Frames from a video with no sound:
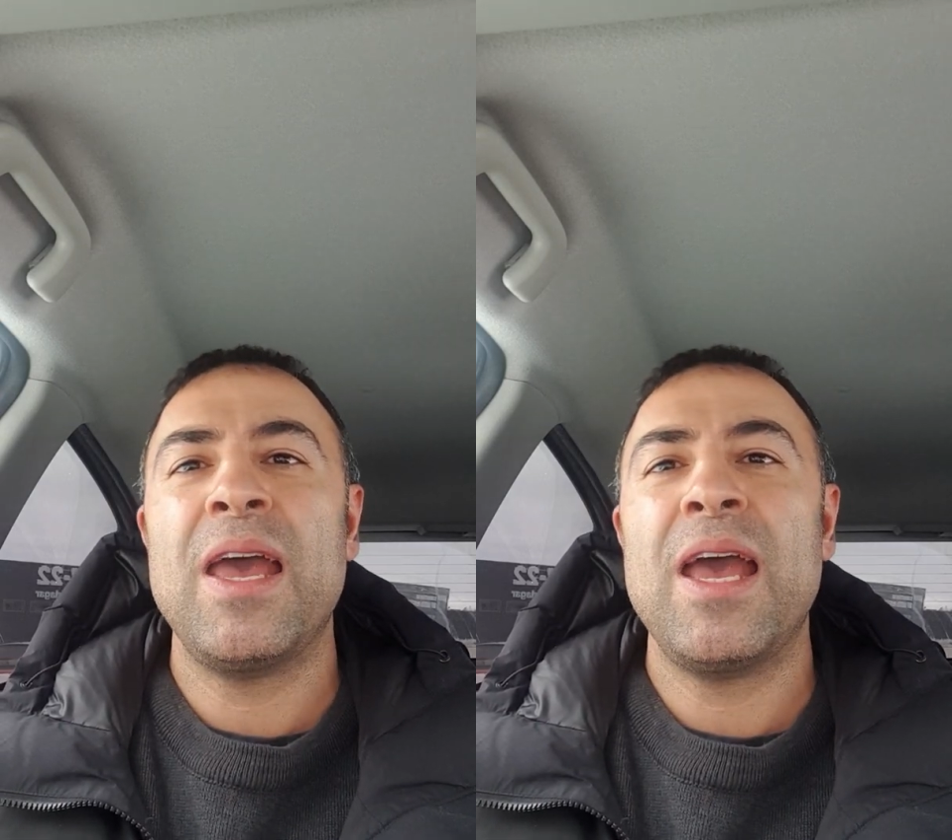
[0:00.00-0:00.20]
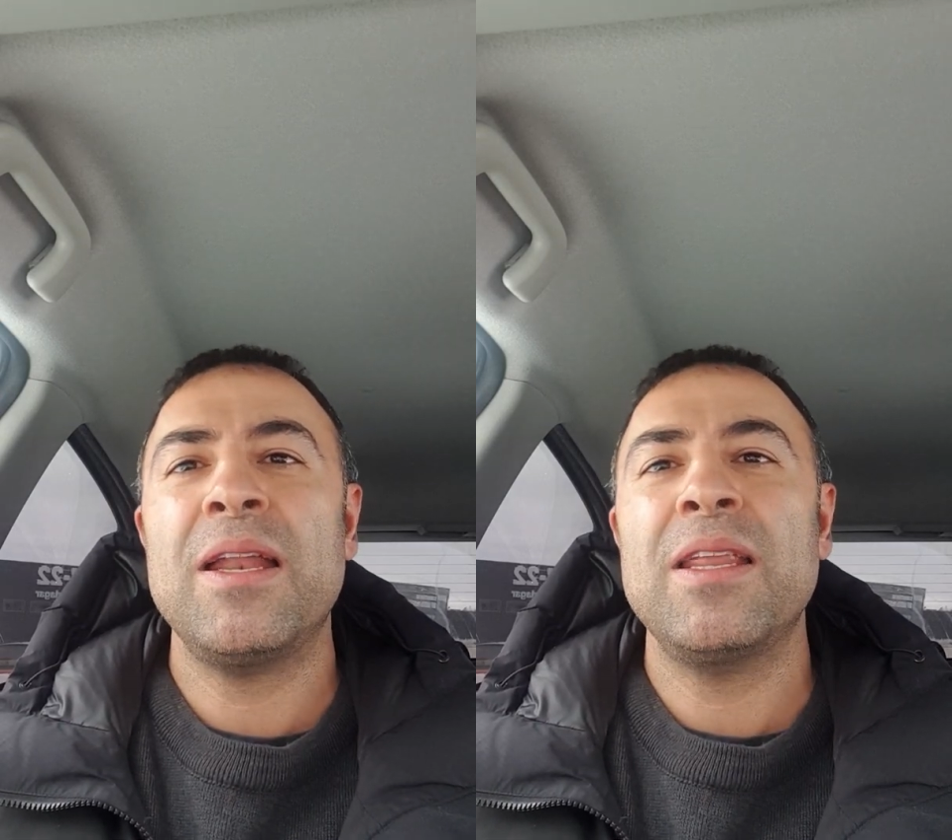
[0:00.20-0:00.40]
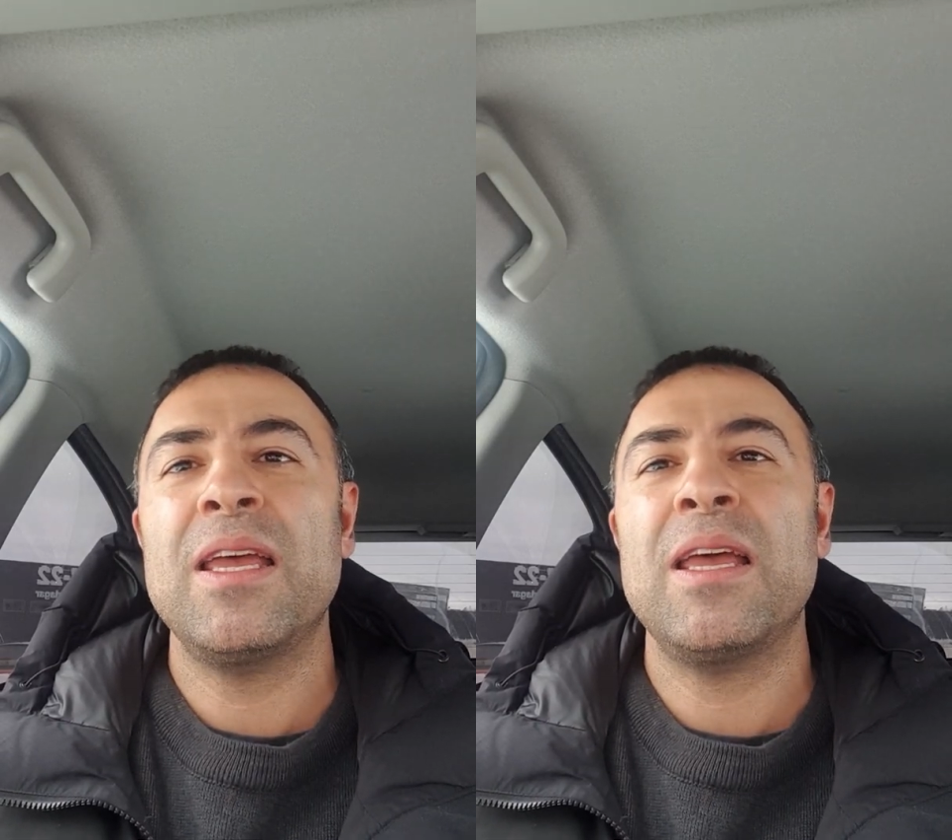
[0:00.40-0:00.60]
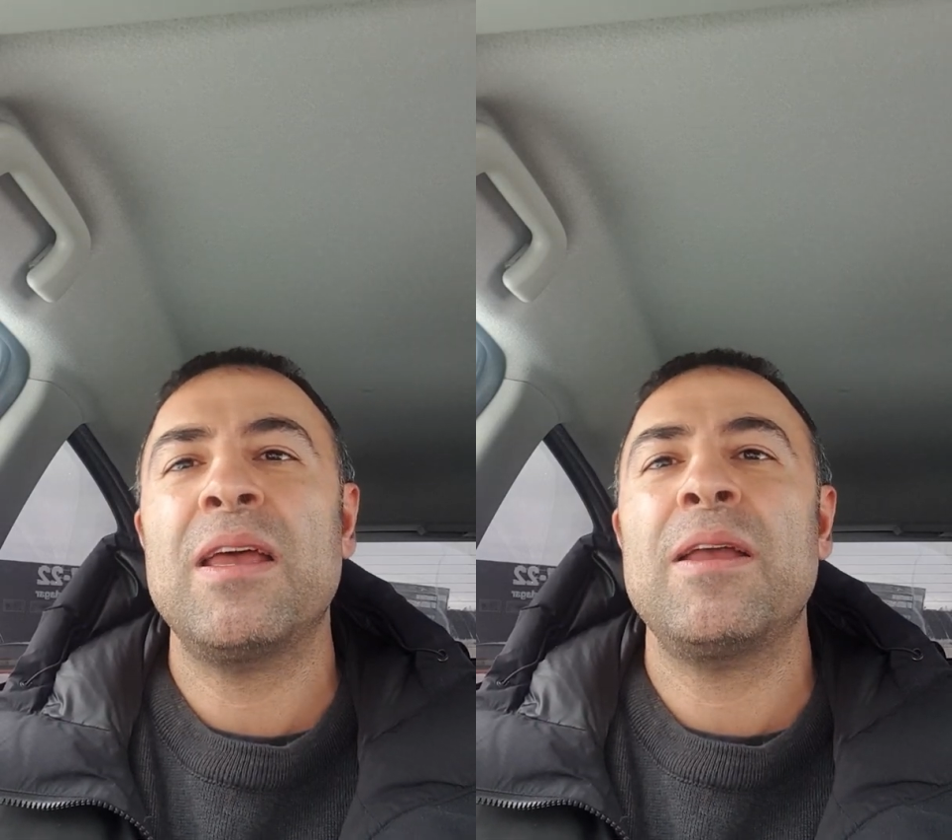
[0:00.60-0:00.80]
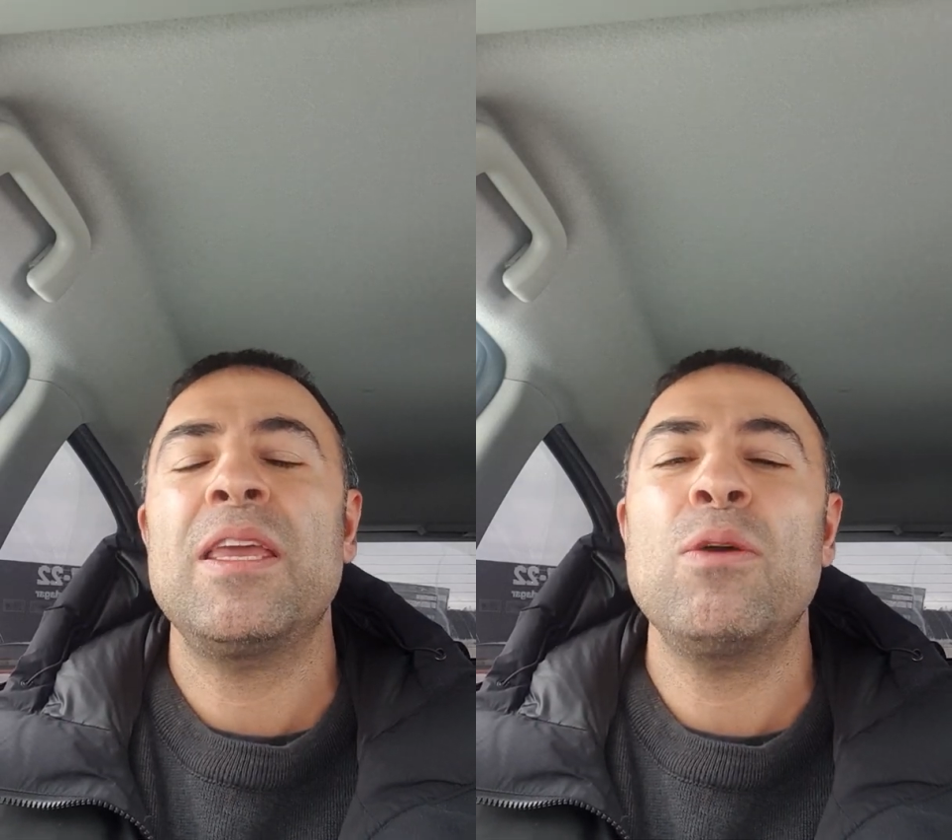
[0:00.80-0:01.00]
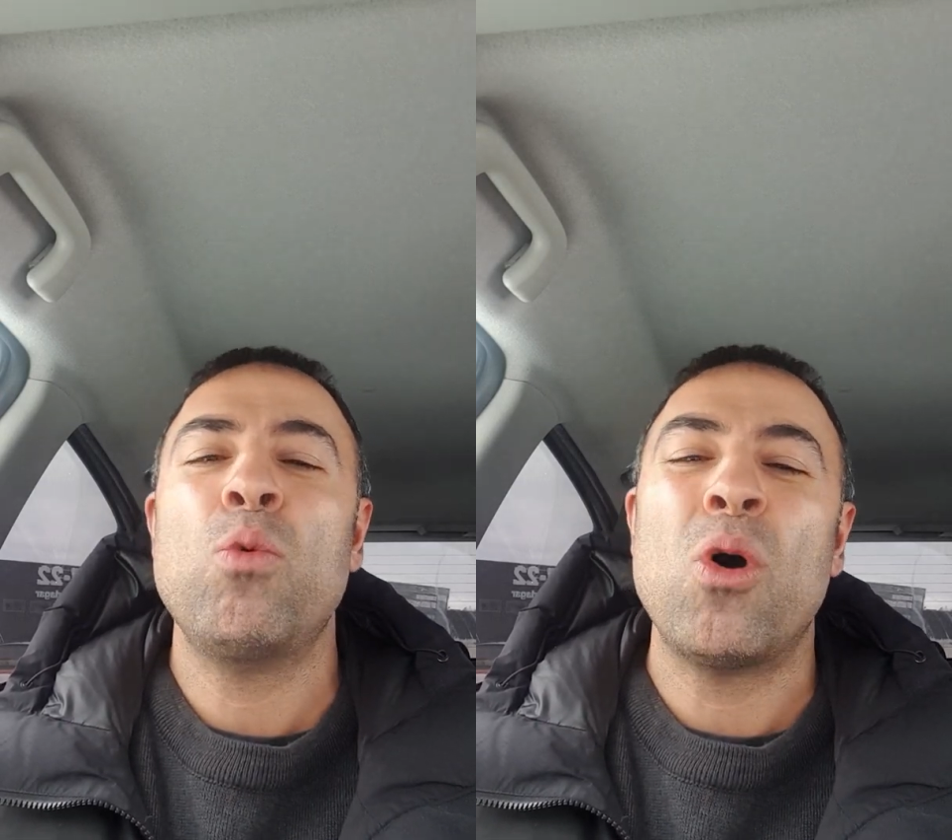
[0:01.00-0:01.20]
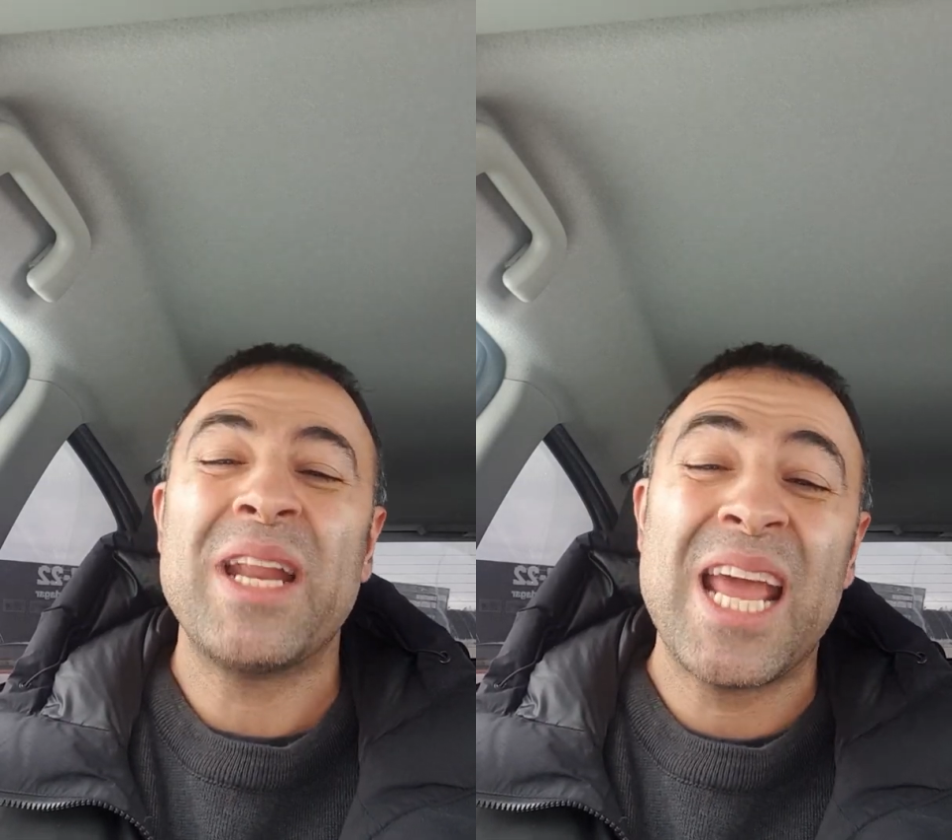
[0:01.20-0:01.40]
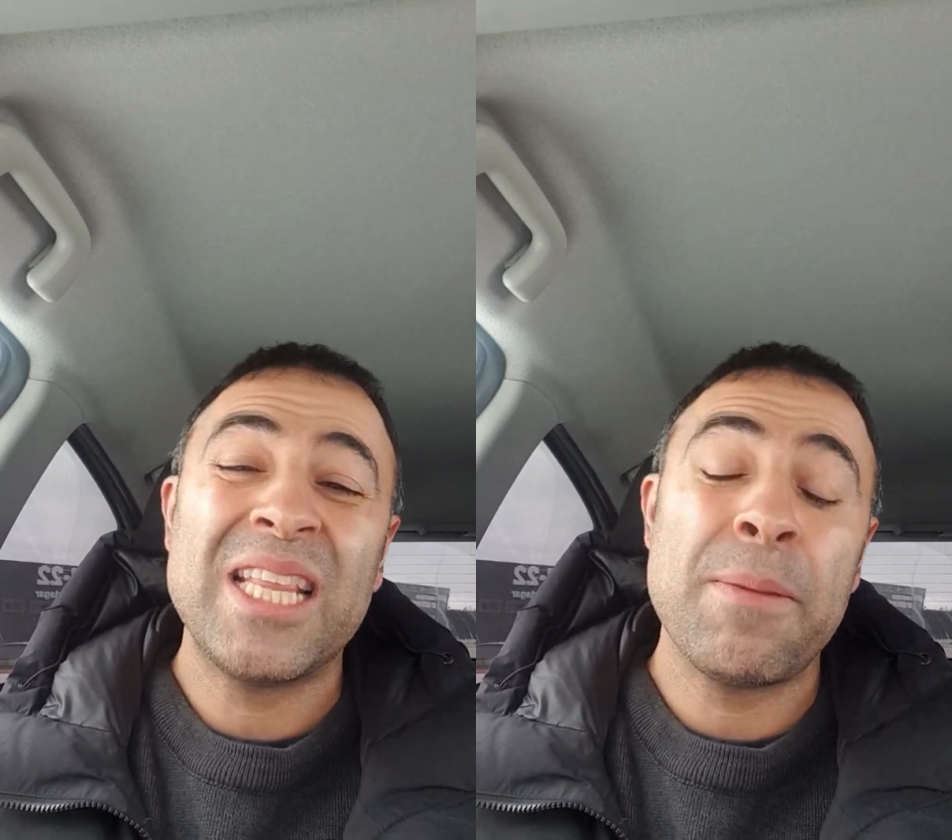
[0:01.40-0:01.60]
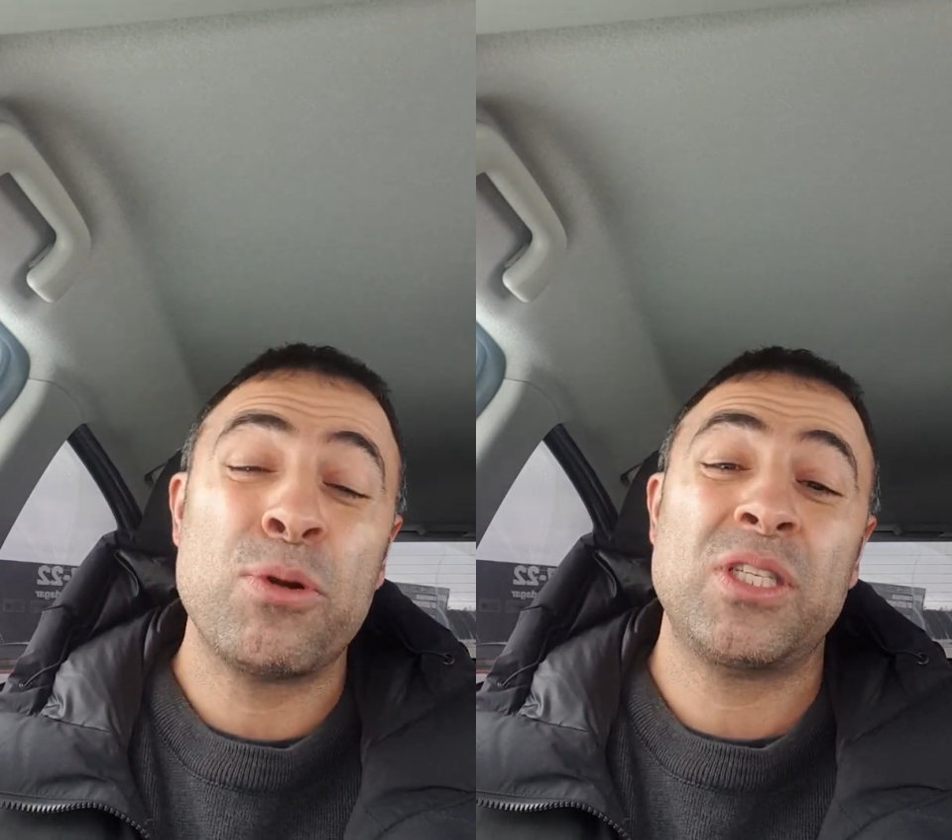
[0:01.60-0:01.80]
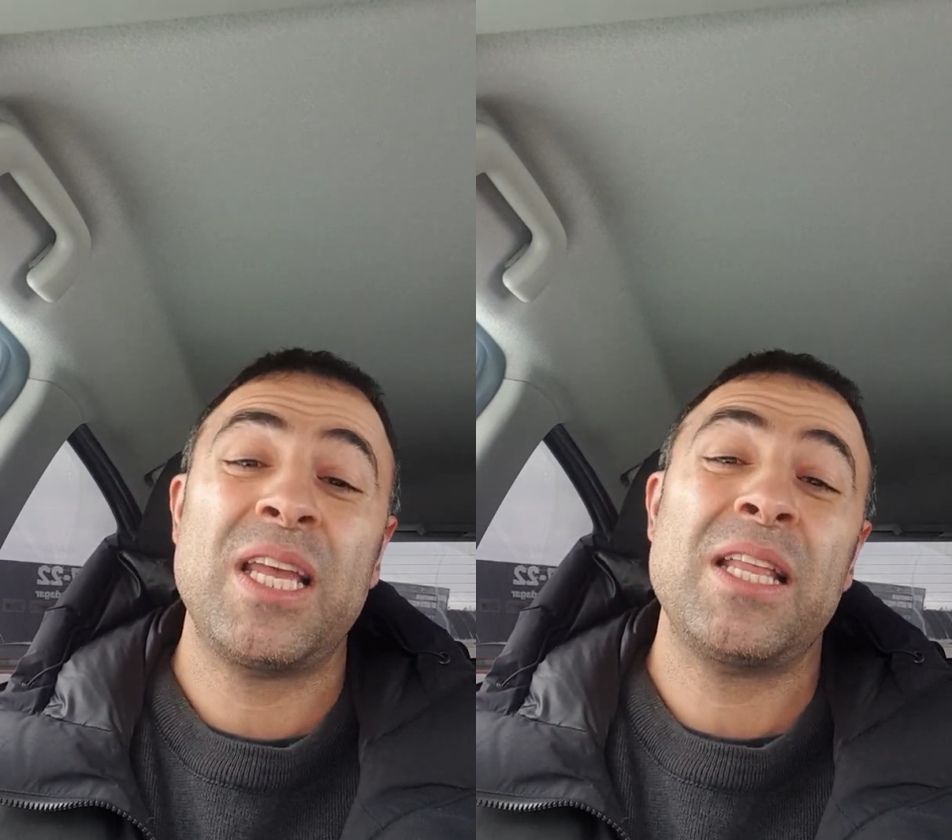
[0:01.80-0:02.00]
and he won
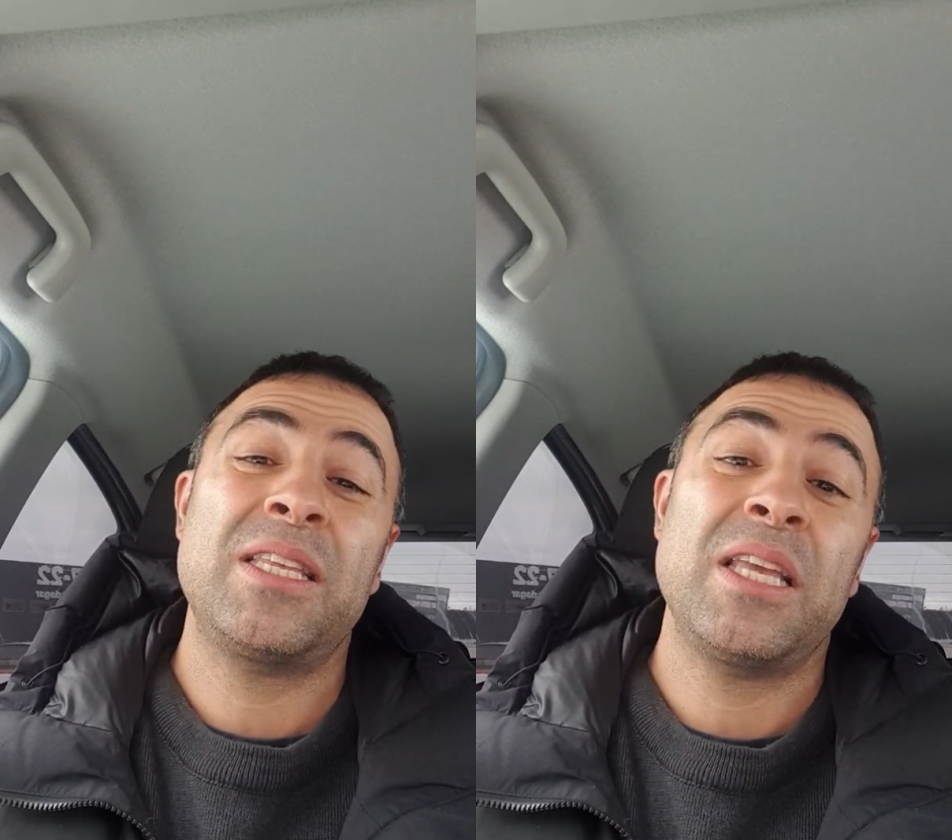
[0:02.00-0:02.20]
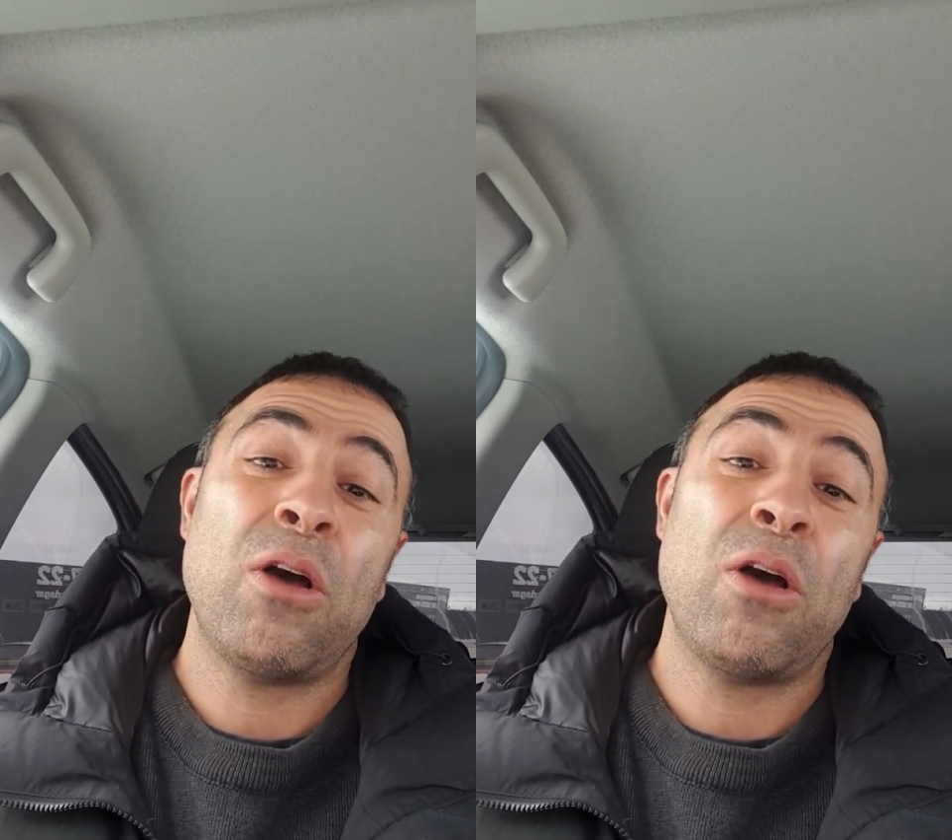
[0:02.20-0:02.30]
80%